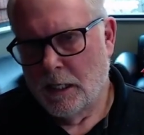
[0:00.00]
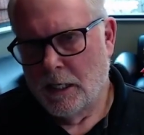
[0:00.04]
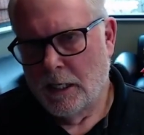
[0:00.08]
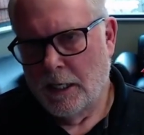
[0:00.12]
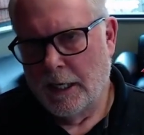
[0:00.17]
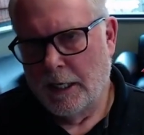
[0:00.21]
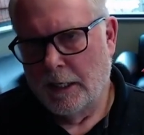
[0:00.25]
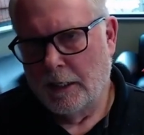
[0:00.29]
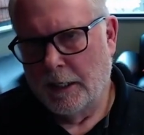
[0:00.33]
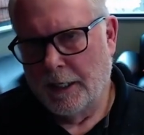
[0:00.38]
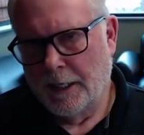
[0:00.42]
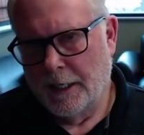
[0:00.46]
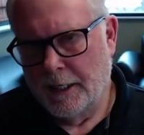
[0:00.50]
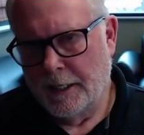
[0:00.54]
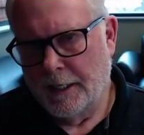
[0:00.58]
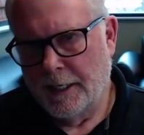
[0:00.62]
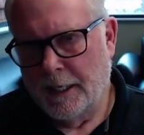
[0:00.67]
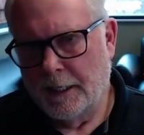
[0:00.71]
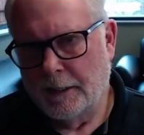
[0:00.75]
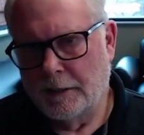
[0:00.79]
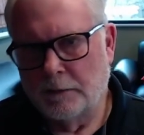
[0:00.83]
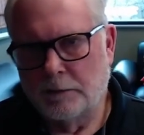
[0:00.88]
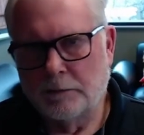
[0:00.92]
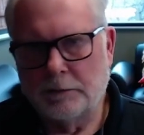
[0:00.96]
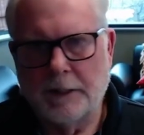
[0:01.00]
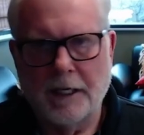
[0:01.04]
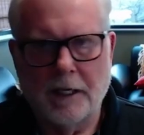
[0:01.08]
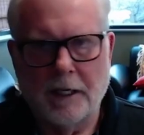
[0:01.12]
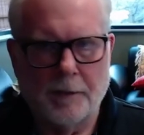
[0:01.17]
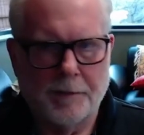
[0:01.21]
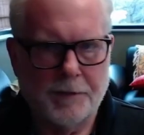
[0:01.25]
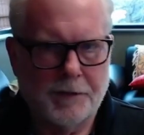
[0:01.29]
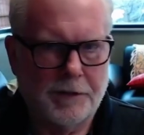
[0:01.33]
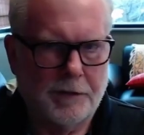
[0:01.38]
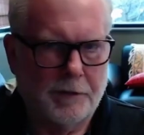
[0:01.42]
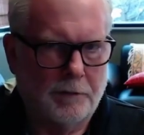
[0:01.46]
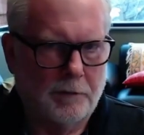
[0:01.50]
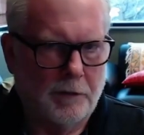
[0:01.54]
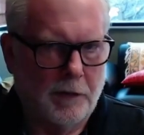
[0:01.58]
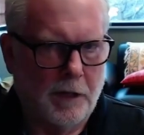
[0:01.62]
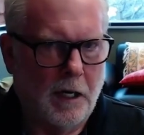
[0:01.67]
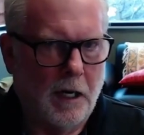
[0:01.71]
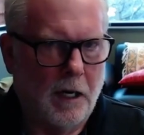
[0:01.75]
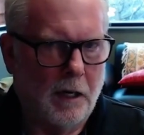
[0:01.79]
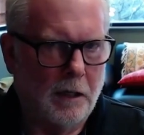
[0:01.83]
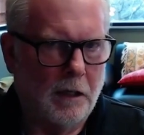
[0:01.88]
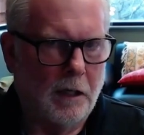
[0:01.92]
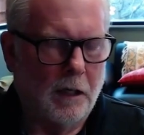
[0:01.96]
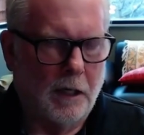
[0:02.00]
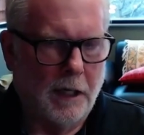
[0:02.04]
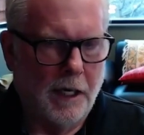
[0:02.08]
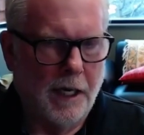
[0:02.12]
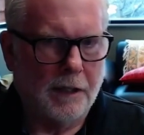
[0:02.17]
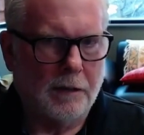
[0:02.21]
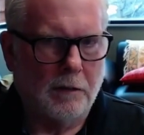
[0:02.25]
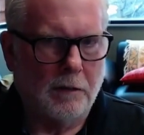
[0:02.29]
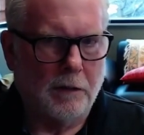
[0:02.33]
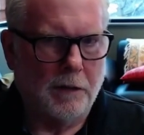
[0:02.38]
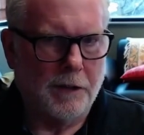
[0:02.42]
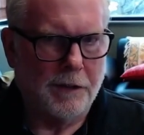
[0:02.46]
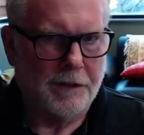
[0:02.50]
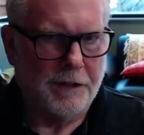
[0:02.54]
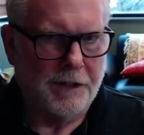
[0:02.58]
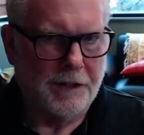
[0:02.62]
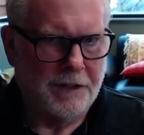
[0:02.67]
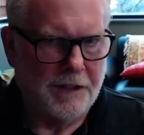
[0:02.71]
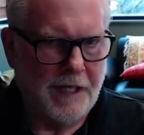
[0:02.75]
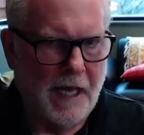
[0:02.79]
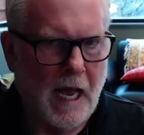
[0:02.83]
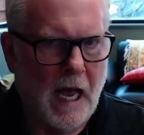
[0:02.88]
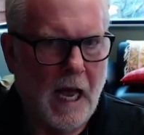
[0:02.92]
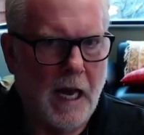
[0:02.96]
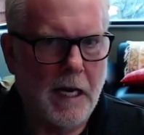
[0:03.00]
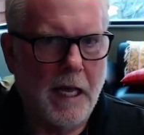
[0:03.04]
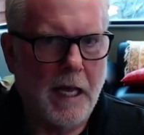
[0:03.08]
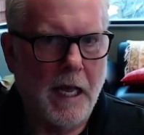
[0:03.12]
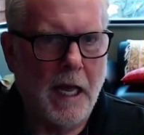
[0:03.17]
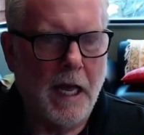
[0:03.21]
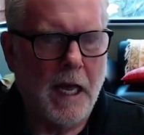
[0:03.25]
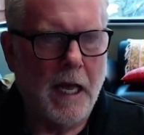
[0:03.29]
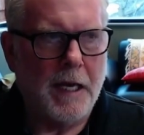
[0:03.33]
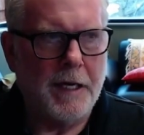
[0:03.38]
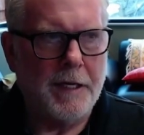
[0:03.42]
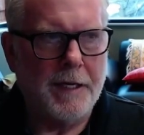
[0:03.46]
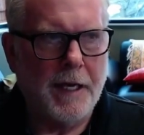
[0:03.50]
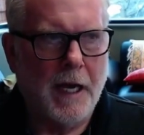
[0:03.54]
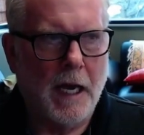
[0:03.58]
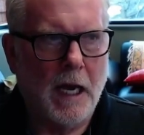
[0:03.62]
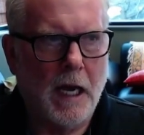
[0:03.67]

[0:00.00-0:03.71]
area that Helps where our headquarters is at. And